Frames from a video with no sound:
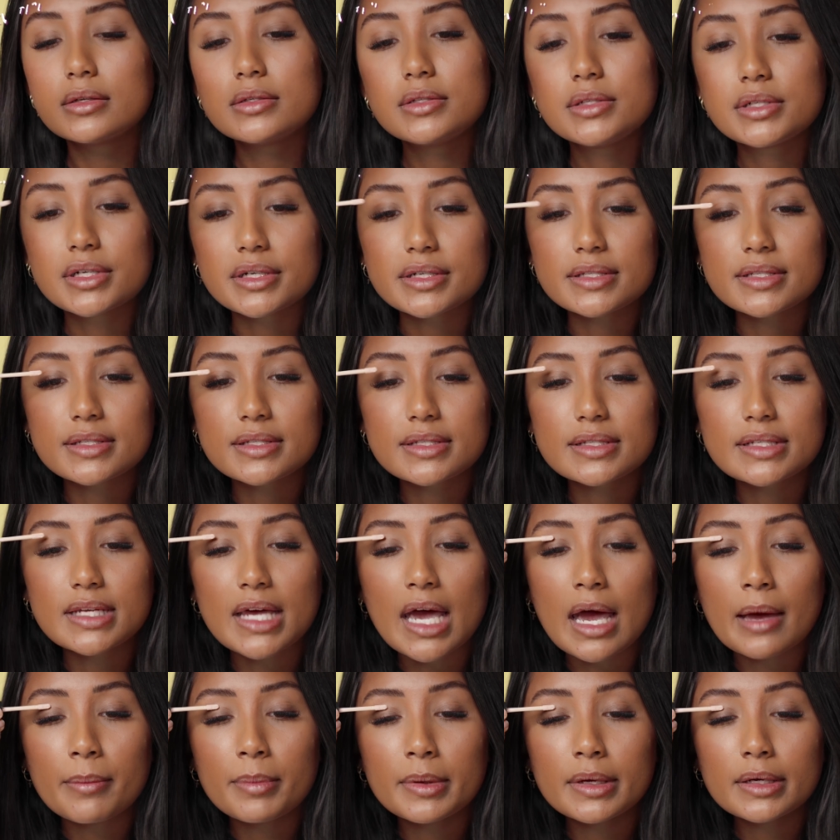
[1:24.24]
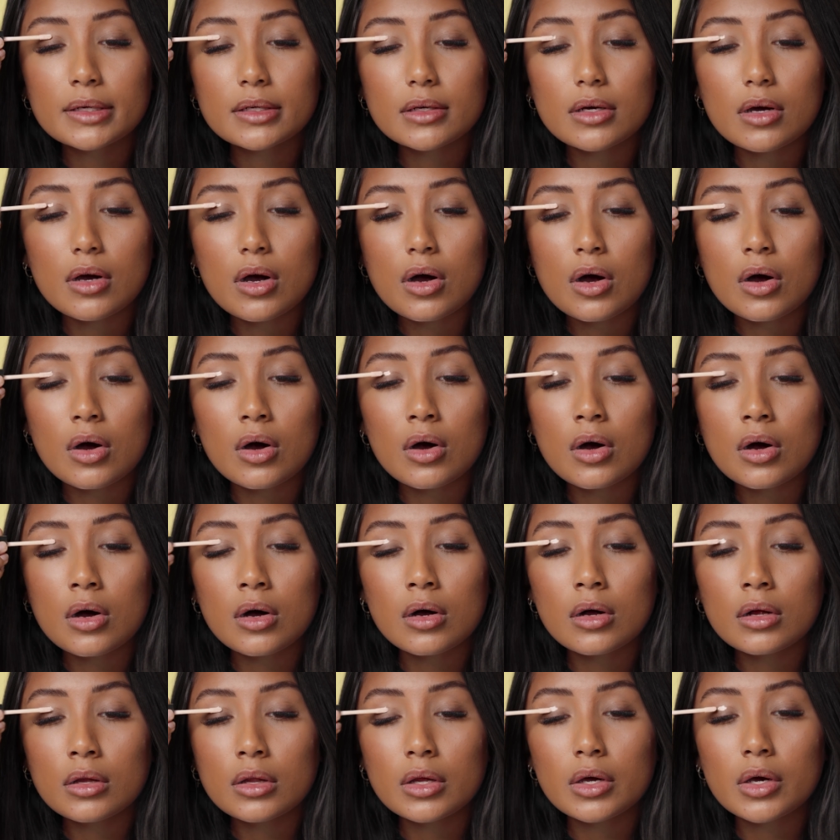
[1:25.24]
Just dab it
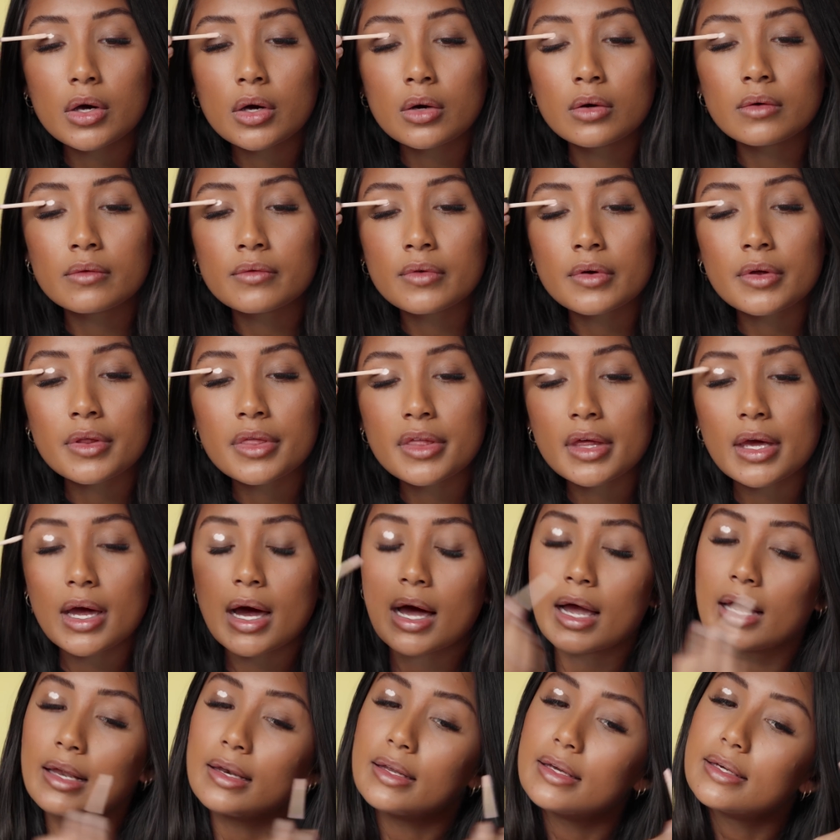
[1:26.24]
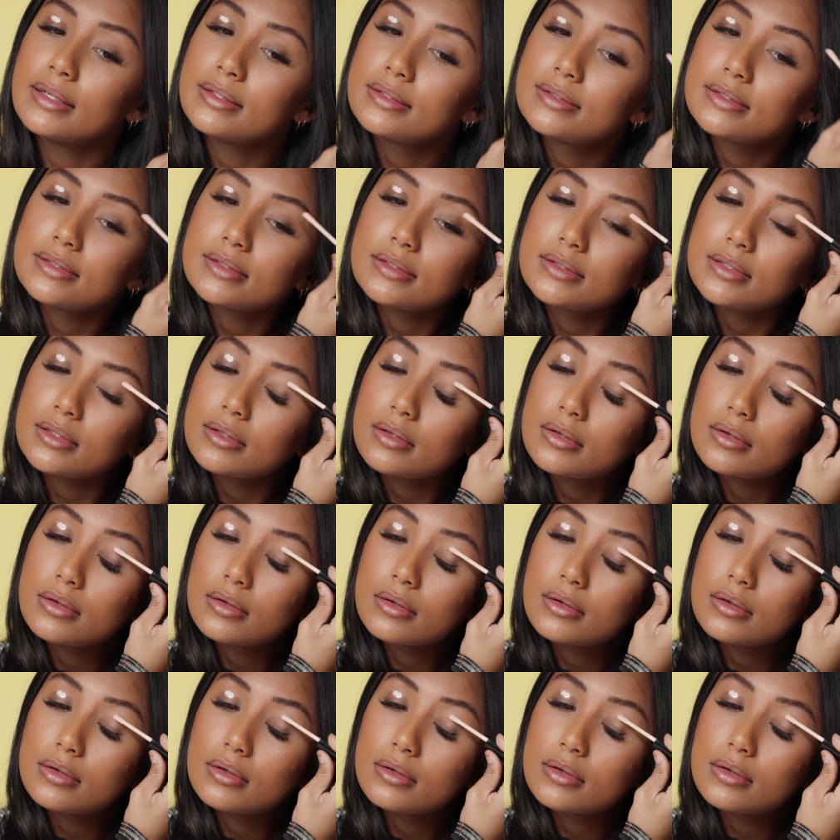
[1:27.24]
all over the eyelids,